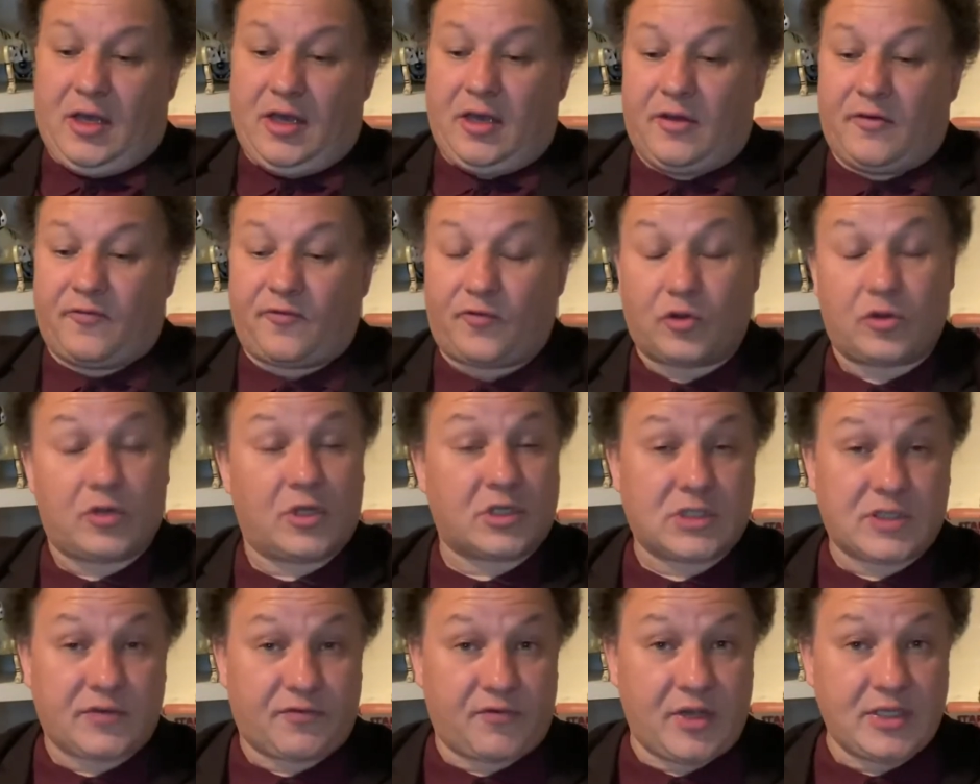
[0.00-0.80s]
for
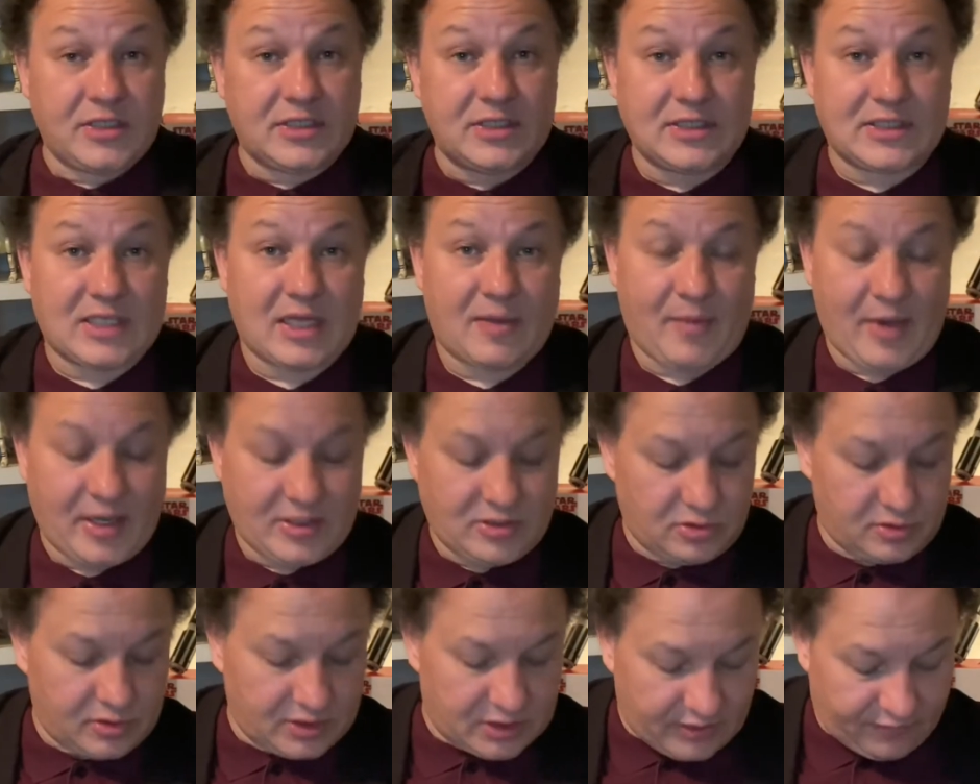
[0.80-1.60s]
lots of reasons that makes
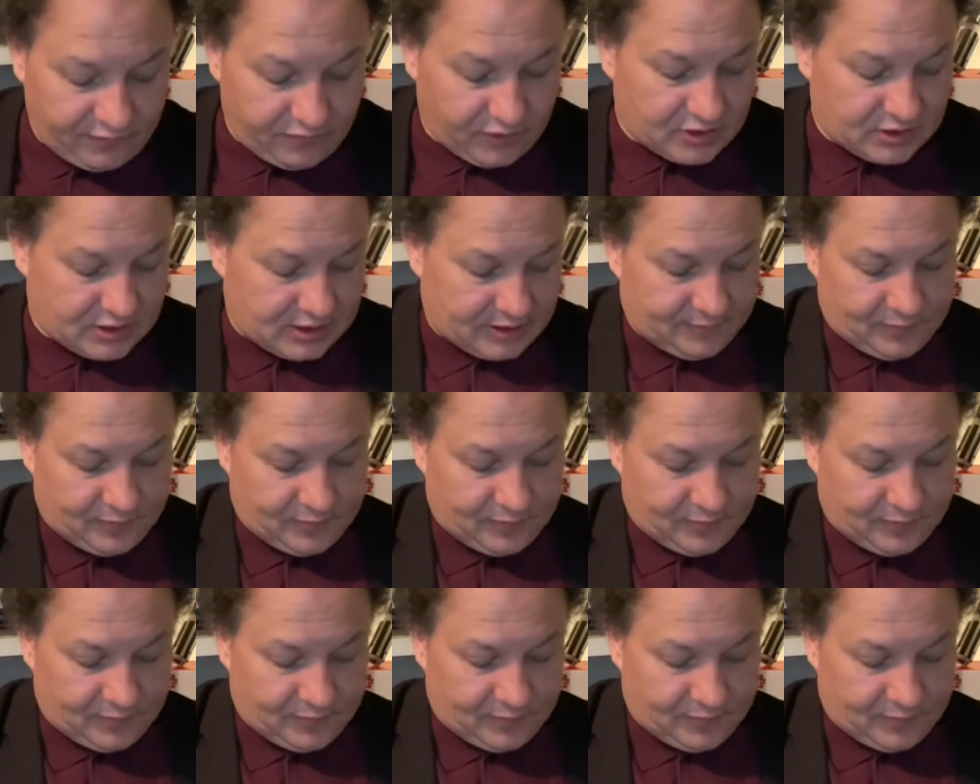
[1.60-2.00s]
all the difference.